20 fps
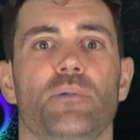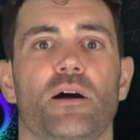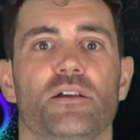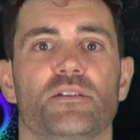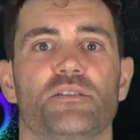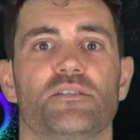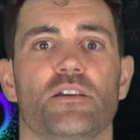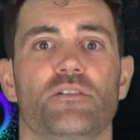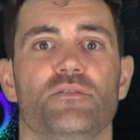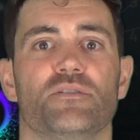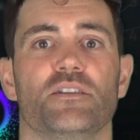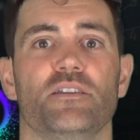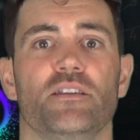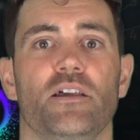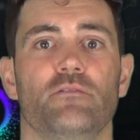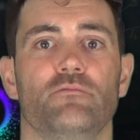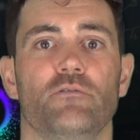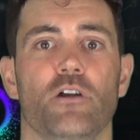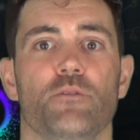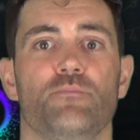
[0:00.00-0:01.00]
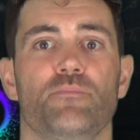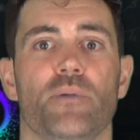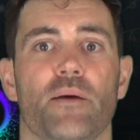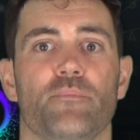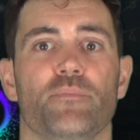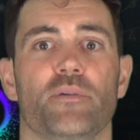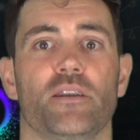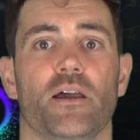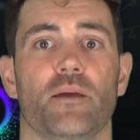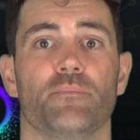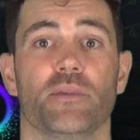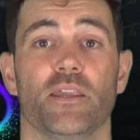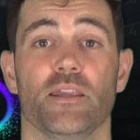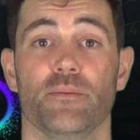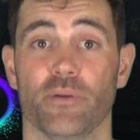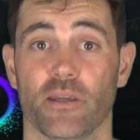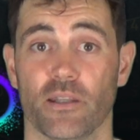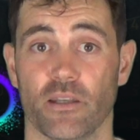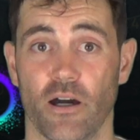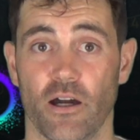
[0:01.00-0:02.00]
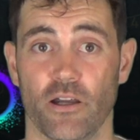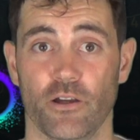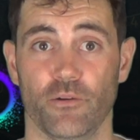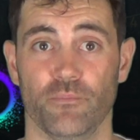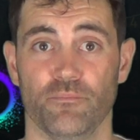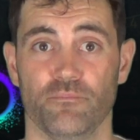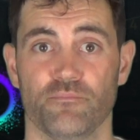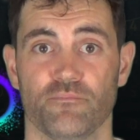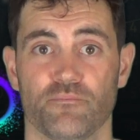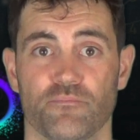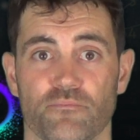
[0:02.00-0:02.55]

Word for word: milestones in their roadmap that I'm keeping an eye on.